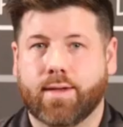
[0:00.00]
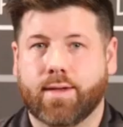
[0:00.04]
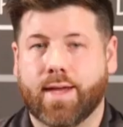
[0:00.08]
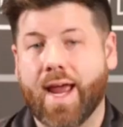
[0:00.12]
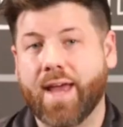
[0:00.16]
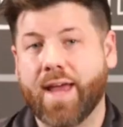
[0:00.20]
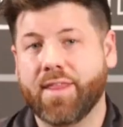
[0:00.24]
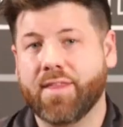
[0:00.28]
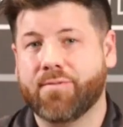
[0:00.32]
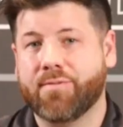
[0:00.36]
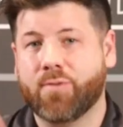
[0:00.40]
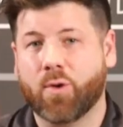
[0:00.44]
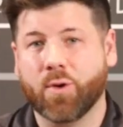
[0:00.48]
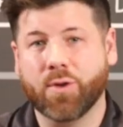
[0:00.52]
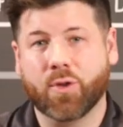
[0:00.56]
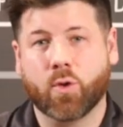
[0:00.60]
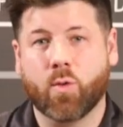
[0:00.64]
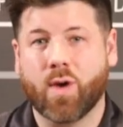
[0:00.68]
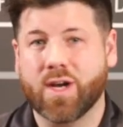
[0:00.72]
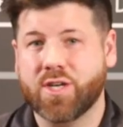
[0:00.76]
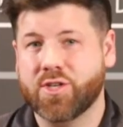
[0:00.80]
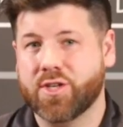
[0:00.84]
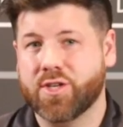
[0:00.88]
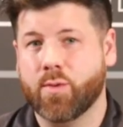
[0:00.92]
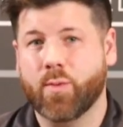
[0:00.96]
And the fourth
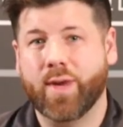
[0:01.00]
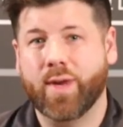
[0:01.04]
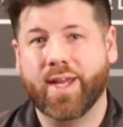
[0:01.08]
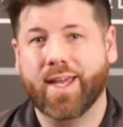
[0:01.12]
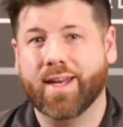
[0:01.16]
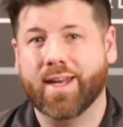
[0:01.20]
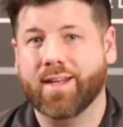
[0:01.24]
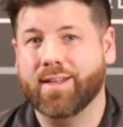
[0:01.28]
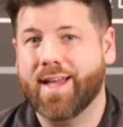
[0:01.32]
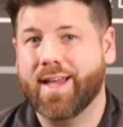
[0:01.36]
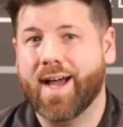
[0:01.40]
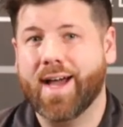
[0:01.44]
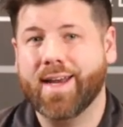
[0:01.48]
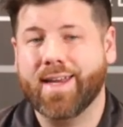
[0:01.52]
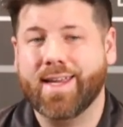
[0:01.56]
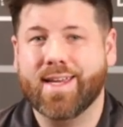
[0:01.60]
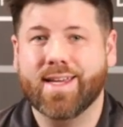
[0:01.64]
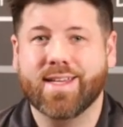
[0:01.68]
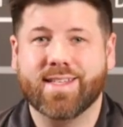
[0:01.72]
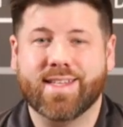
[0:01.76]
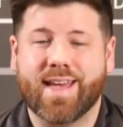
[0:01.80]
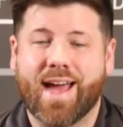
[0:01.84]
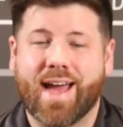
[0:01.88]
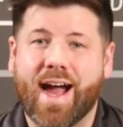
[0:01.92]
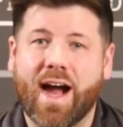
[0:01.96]
question we get a lot
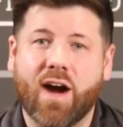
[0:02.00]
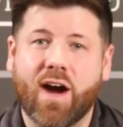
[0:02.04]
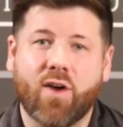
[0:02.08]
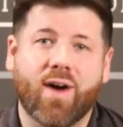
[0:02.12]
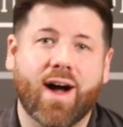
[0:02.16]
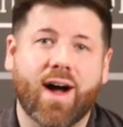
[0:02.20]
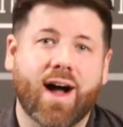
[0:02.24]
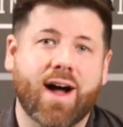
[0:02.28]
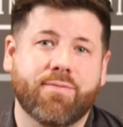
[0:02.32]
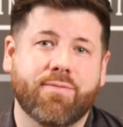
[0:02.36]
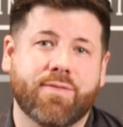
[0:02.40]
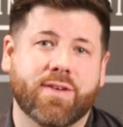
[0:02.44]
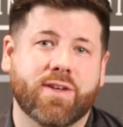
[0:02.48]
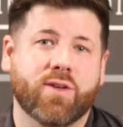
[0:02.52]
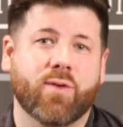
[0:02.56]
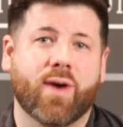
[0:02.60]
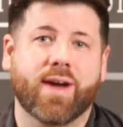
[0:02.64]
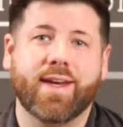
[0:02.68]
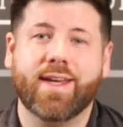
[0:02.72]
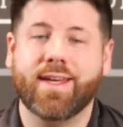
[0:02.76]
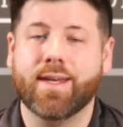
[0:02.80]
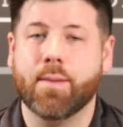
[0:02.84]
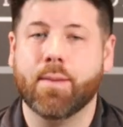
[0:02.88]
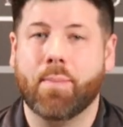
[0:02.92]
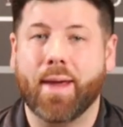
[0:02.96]
is, how often do I
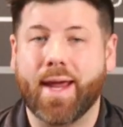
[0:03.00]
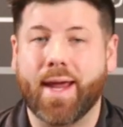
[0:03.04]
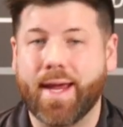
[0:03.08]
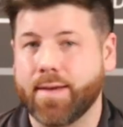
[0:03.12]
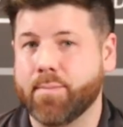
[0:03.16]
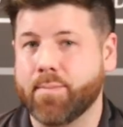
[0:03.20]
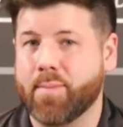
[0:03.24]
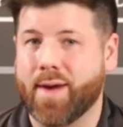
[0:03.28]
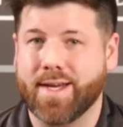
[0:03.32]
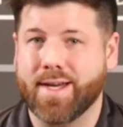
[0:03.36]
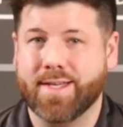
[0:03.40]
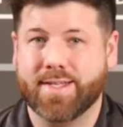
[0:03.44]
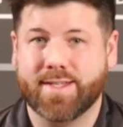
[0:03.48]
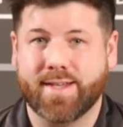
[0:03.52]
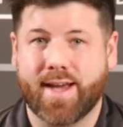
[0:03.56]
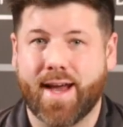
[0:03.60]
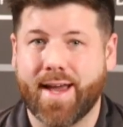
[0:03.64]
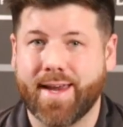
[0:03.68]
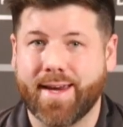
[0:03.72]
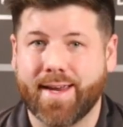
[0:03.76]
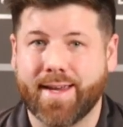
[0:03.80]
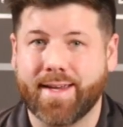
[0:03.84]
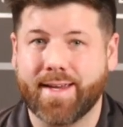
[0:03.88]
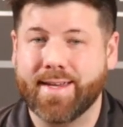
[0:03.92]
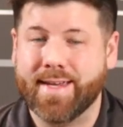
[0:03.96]
need to paint my
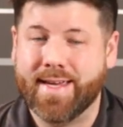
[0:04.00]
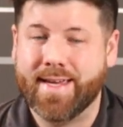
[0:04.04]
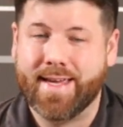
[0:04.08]
siding?